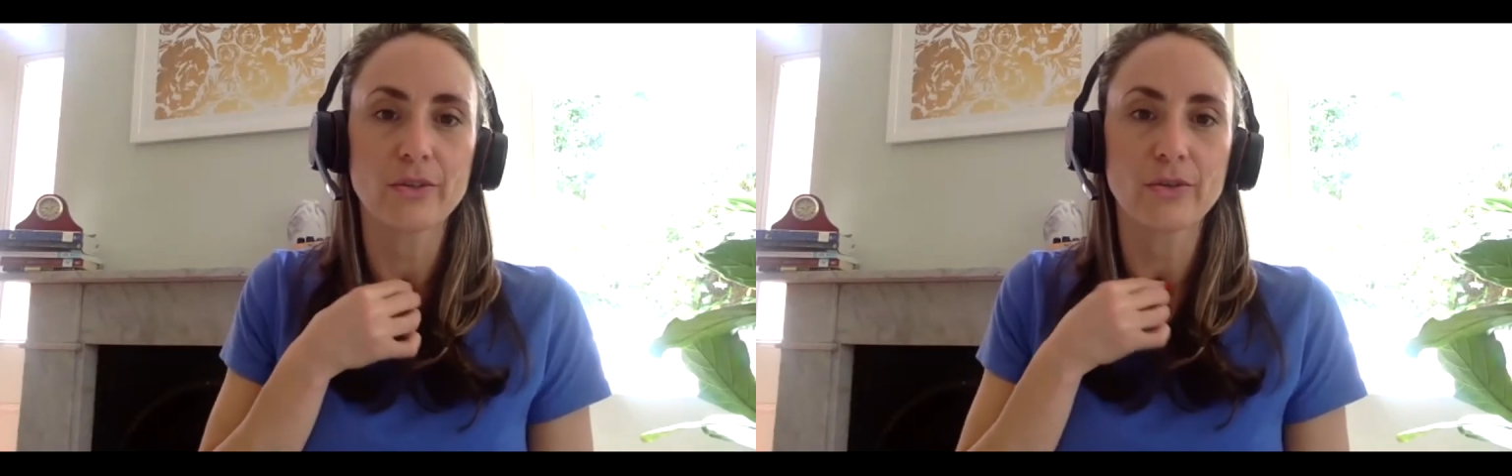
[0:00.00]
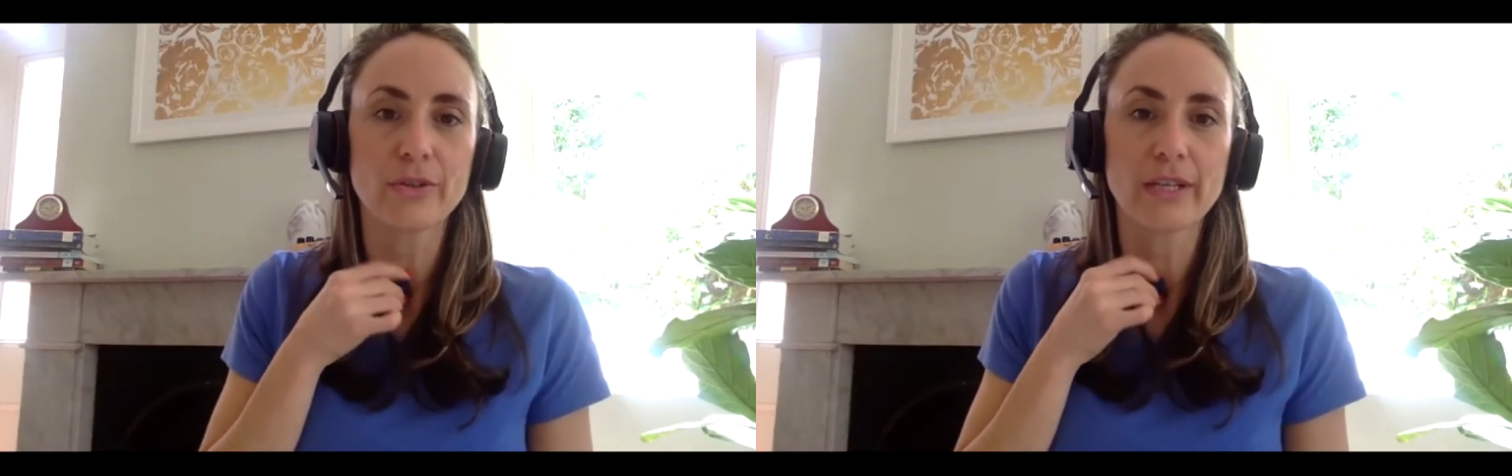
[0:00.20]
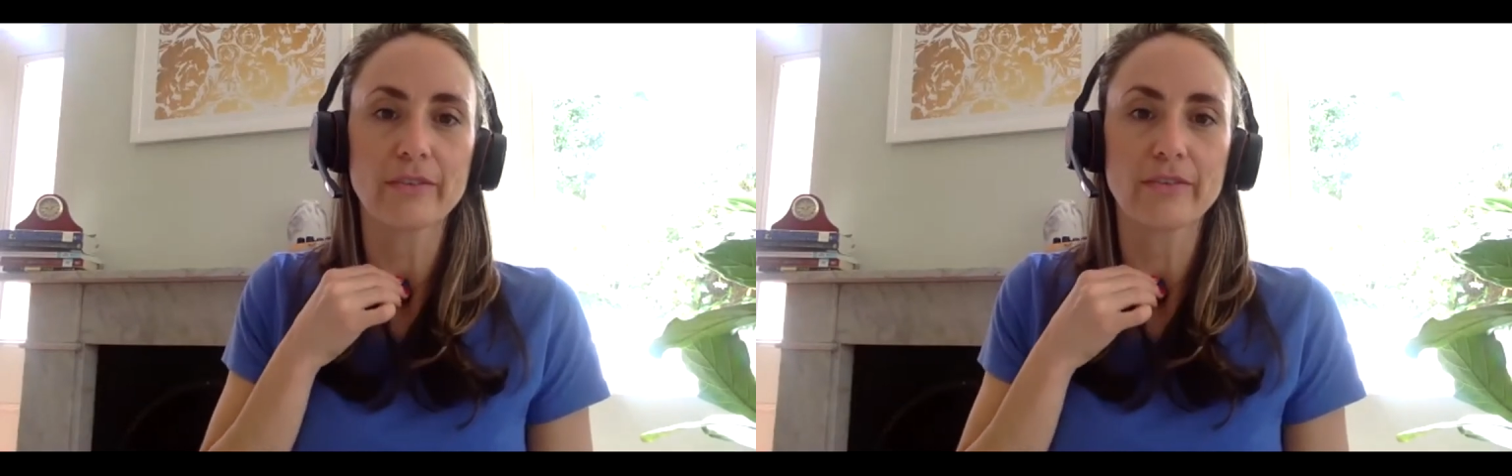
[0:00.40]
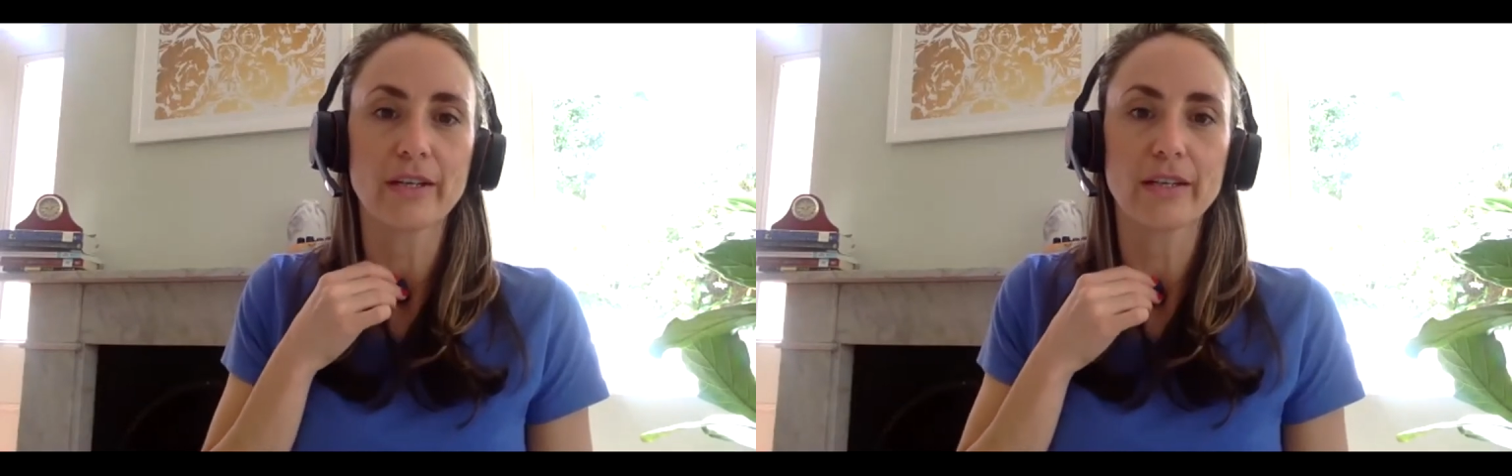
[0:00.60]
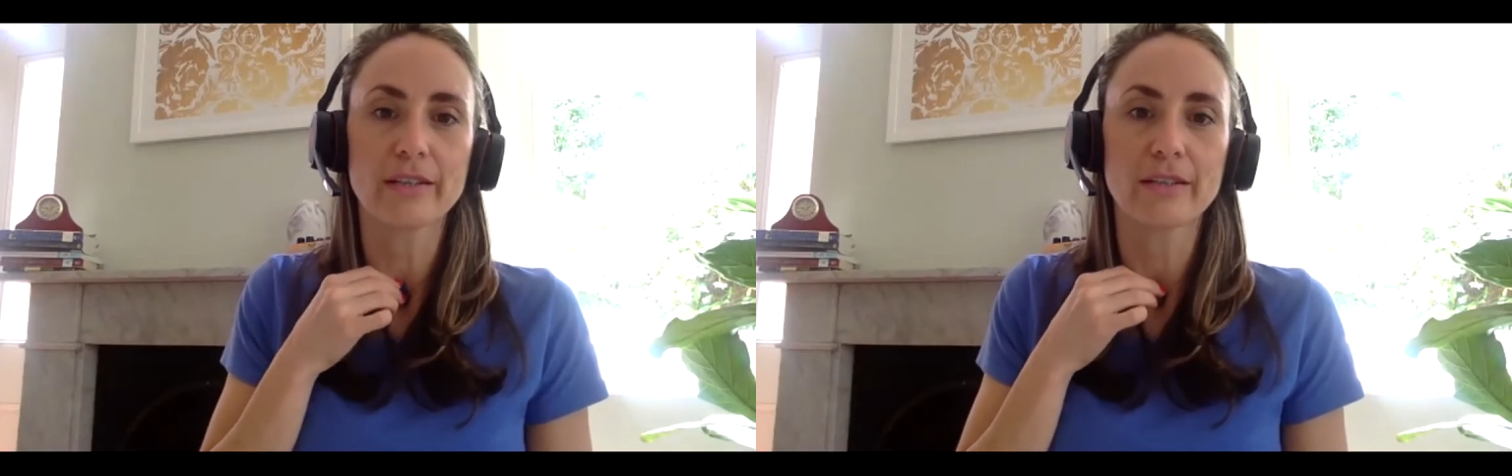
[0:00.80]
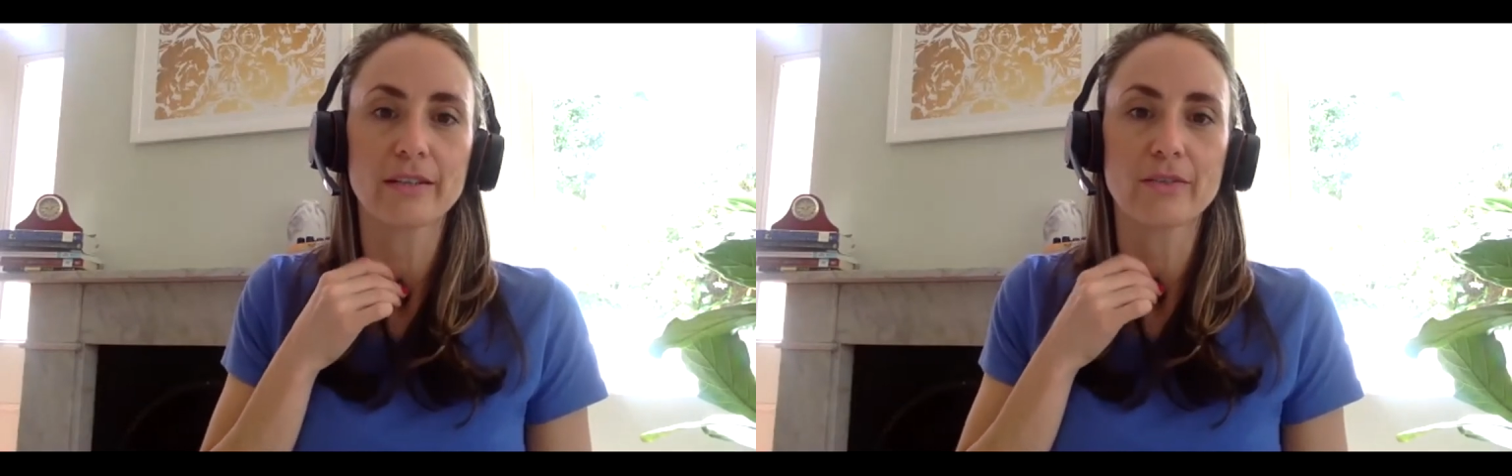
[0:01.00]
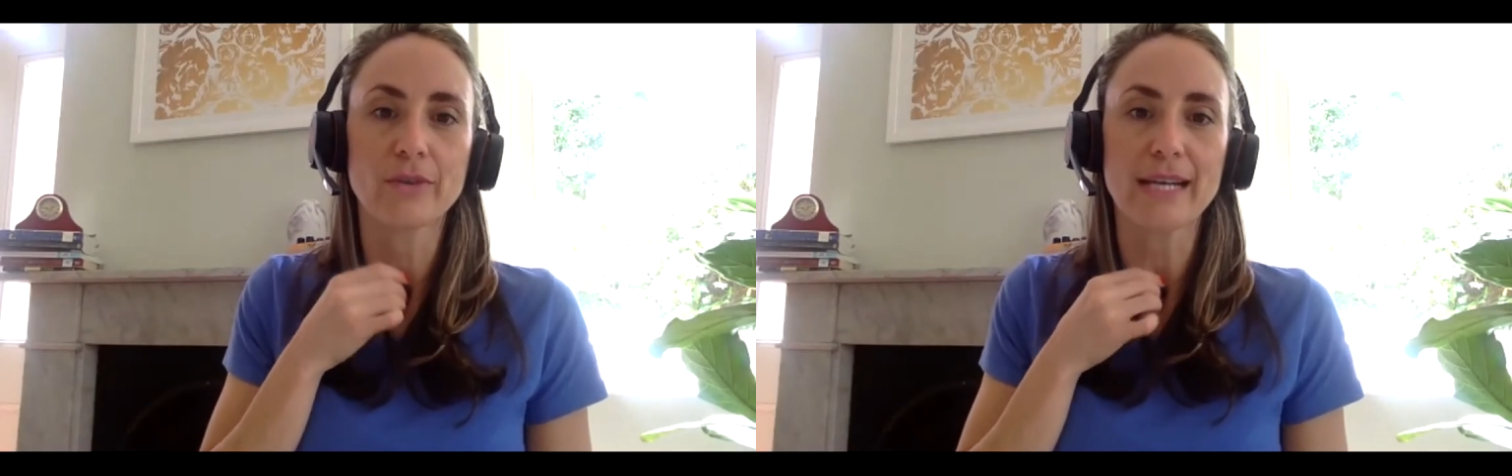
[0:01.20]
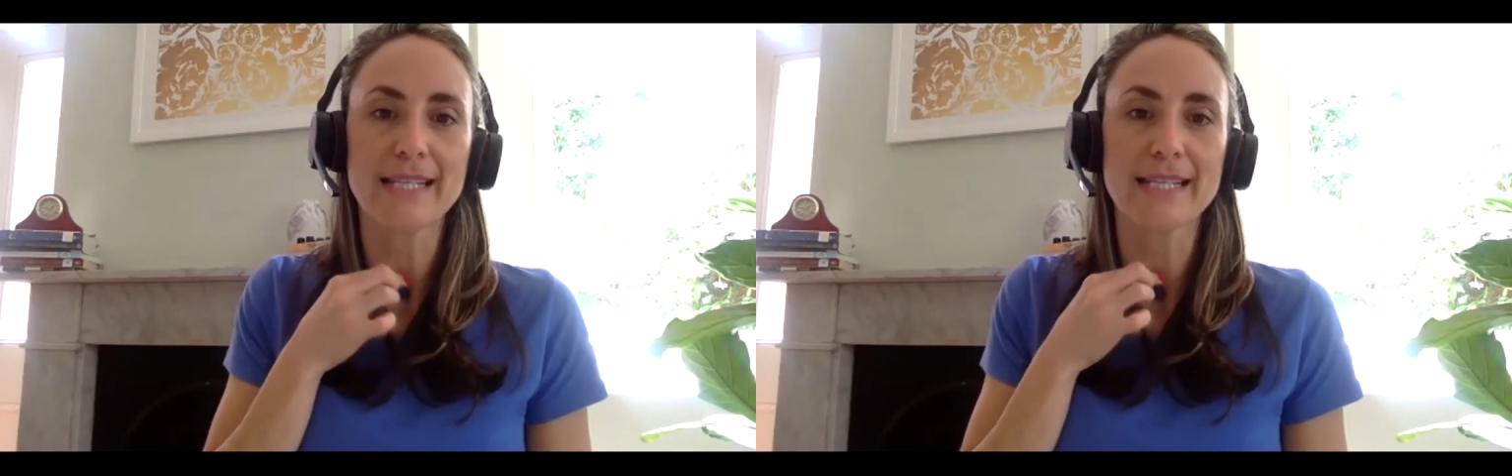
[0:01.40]
You could even
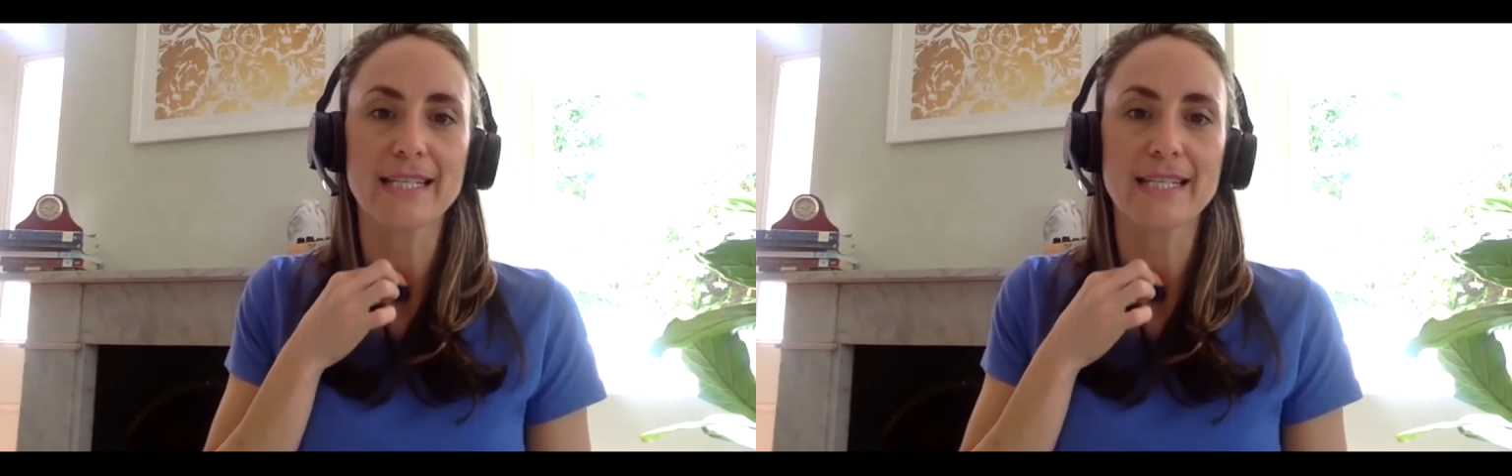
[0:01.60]
rest